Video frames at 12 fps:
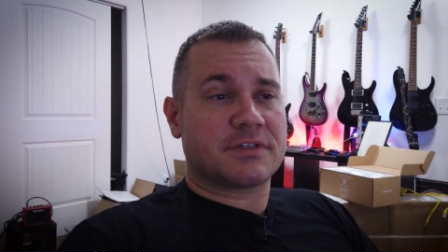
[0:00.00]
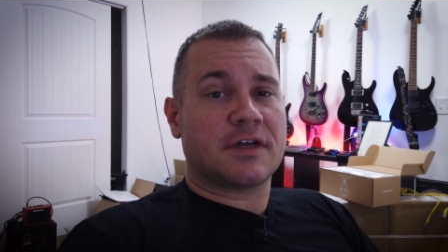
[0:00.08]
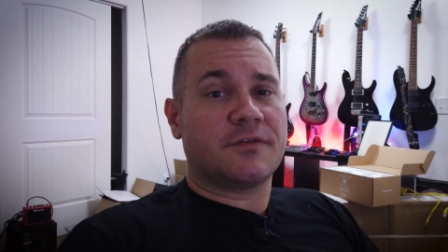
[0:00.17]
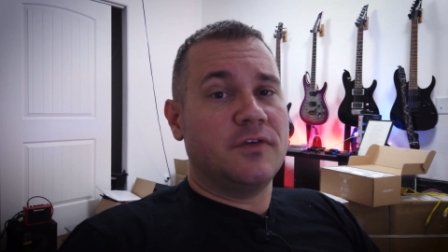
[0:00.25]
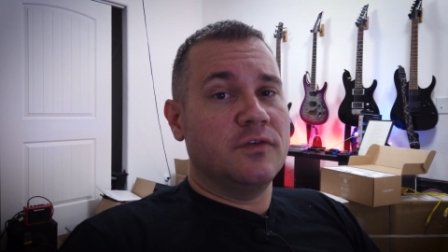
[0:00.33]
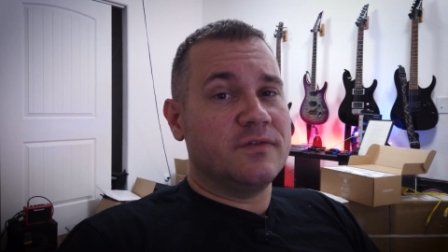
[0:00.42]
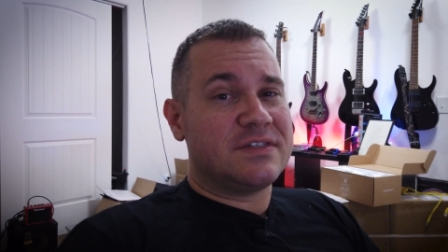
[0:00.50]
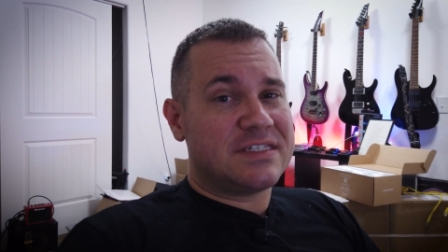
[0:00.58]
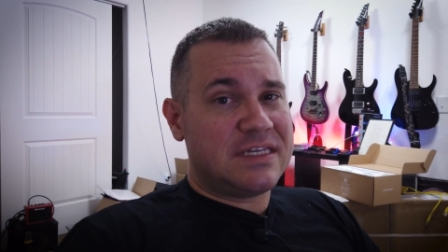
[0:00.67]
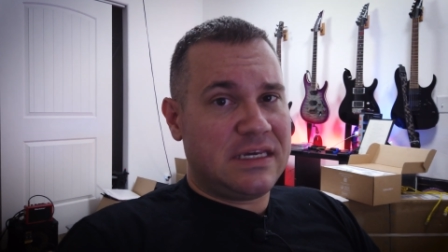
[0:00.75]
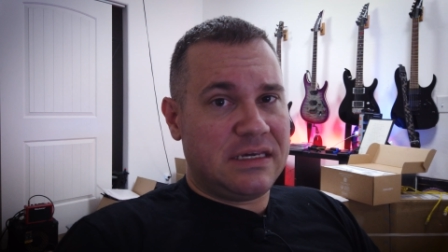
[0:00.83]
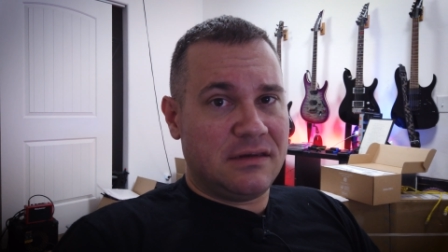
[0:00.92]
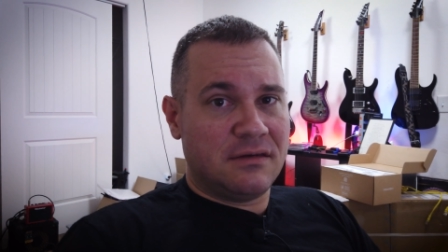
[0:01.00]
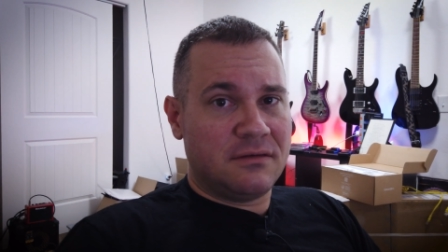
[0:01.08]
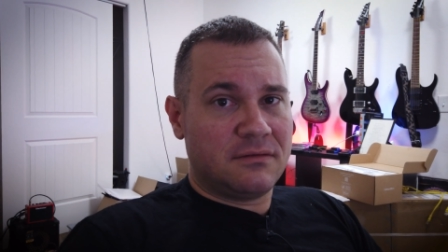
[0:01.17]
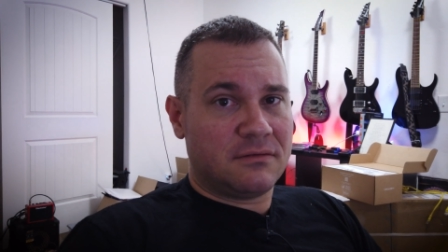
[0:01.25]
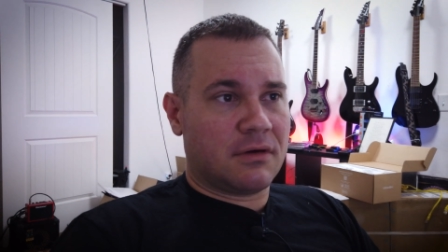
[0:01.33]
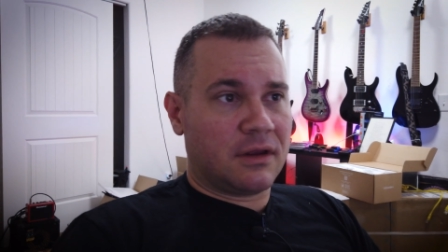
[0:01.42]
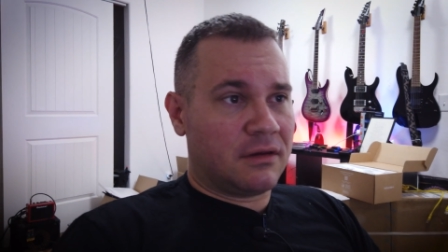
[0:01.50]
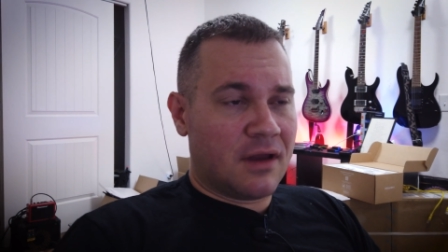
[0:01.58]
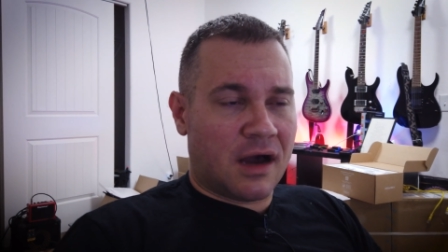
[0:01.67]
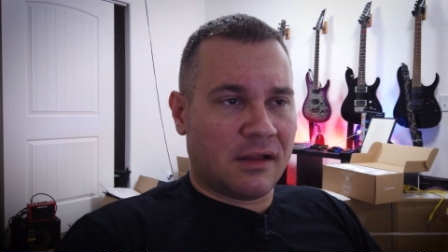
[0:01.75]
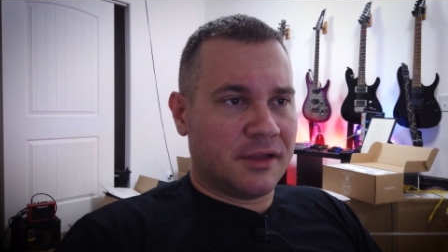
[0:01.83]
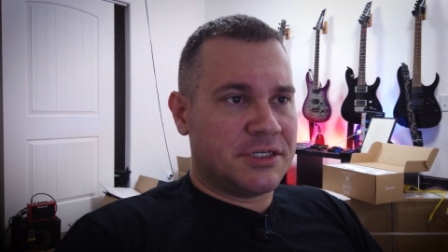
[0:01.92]
stuff you've seen, you could
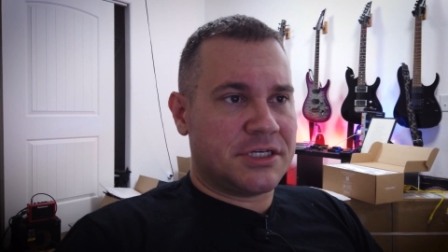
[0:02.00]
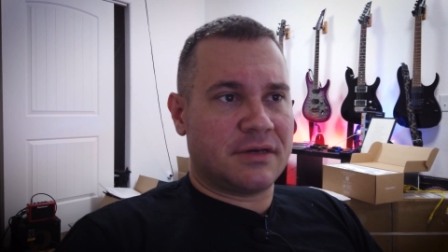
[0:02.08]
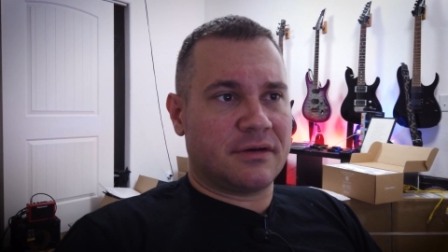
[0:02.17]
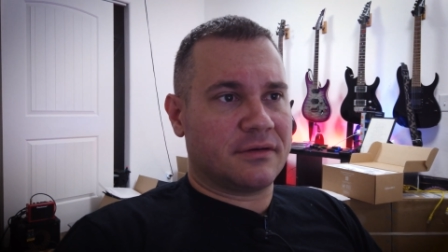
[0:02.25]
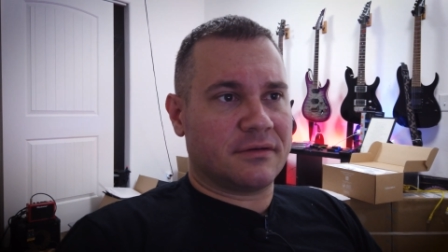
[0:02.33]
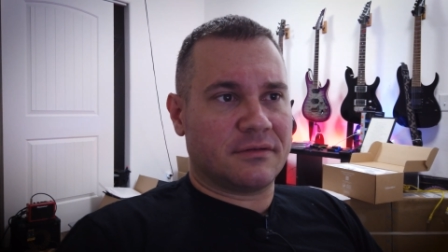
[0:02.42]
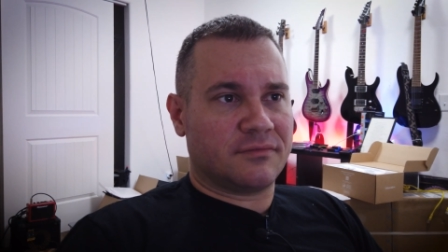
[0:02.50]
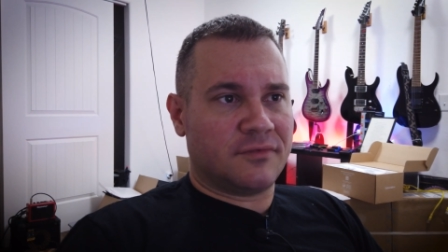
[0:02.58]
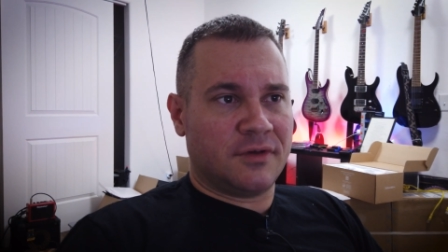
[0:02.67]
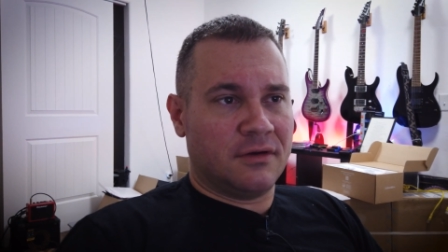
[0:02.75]
acknowledge it or,